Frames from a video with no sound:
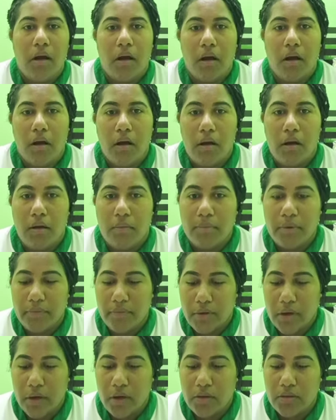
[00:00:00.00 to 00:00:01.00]

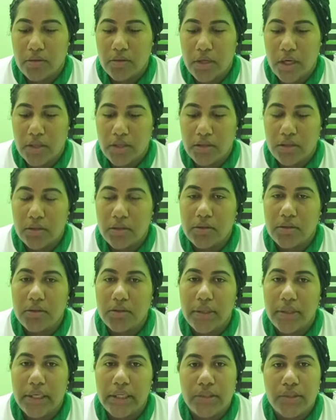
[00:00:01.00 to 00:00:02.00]
Moving on to Article
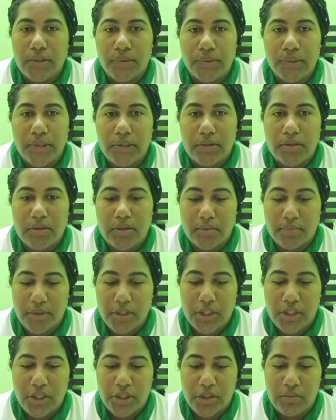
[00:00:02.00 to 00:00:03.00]
282, it's
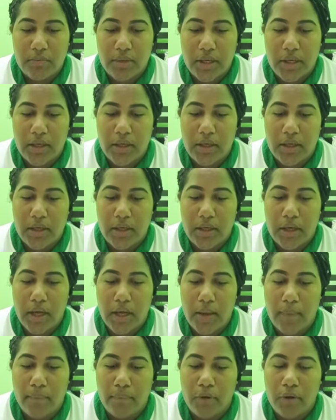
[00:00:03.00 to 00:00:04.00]
termination by
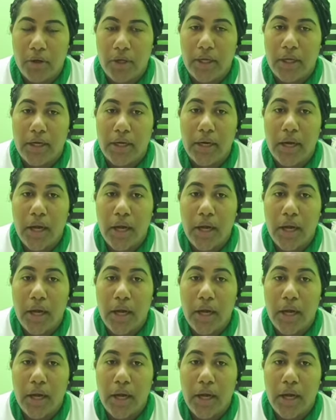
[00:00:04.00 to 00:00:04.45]
employee.